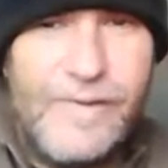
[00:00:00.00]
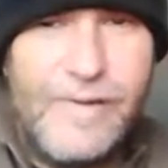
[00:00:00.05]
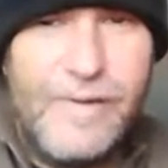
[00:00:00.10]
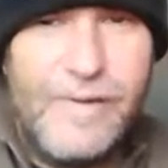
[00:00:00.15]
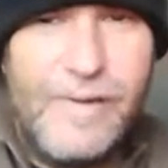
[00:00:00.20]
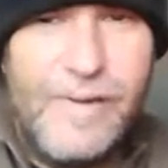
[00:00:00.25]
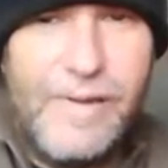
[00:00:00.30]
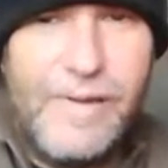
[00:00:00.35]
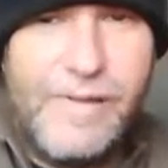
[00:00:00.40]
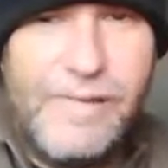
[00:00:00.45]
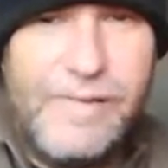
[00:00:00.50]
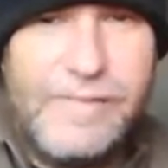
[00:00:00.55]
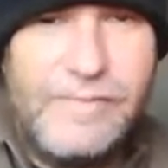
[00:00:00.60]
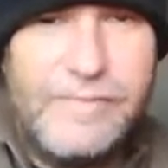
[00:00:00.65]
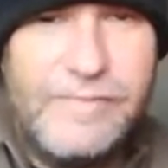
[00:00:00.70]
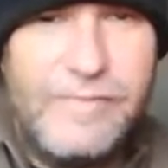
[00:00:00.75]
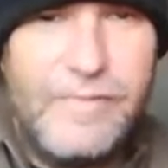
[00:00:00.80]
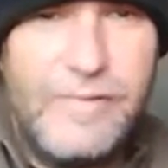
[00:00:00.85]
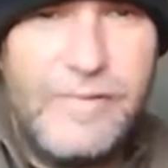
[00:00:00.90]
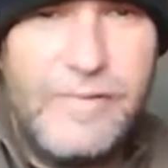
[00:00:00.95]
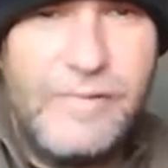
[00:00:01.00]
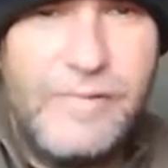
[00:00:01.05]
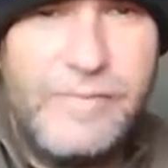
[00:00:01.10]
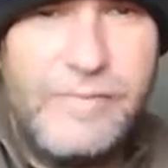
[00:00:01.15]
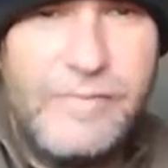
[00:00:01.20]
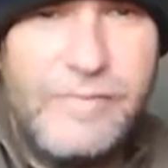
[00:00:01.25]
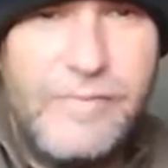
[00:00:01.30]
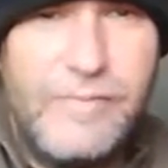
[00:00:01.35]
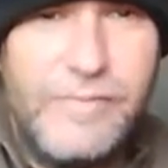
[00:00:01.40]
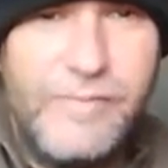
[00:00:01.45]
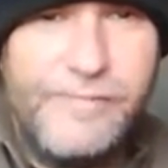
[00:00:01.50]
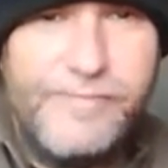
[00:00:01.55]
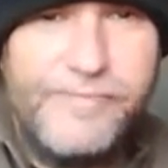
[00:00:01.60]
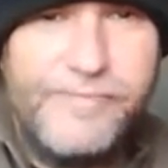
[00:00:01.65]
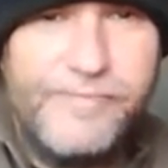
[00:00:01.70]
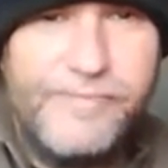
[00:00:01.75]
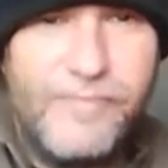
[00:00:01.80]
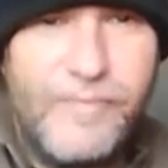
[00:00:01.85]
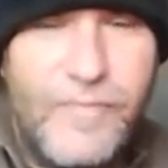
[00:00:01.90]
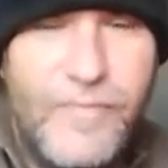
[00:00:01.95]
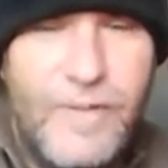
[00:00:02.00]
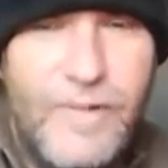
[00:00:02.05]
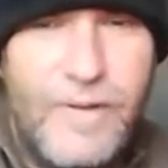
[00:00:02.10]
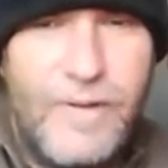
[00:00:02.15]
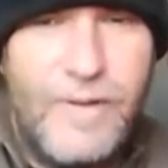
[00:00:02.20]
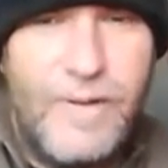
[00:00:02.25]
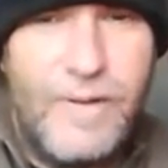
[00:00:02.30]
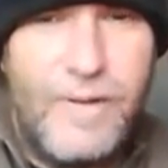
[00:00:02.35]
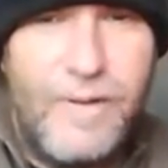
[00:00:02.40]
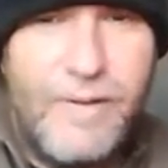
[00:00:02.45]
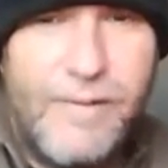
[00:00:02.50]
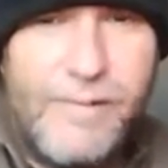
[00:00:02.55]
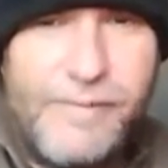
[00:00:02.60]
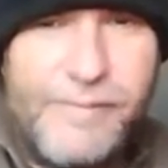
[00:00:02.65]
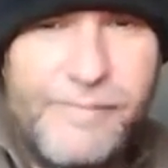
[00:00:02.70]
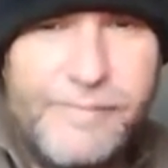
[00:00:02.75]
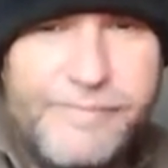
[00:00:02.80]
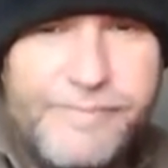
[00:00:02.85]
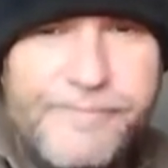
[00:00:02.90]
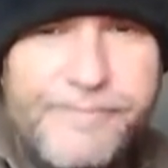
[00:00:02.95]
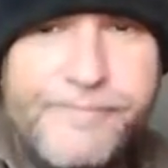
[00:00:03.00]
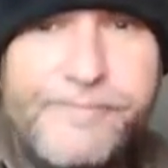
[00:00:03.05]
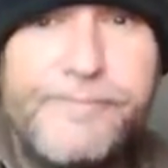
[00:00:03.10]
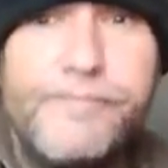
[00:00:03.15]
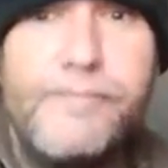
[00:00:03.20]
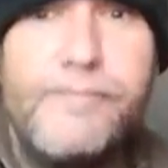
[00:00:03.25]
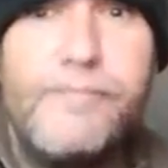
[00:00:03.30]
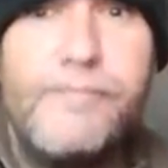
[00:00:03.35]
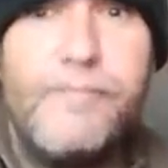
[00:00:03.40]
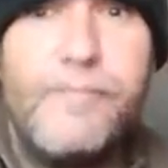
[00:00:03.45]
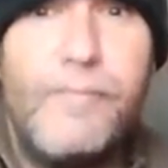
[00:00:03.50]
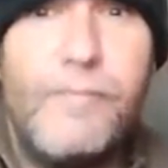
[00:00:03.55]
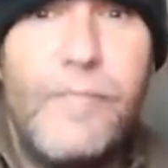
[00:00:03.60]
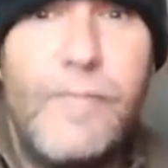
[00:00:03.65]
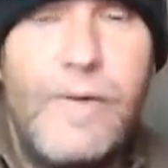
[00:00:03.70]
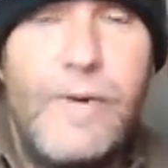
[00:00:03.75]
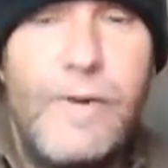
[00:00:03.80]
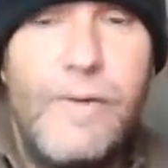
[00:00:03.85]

(silent)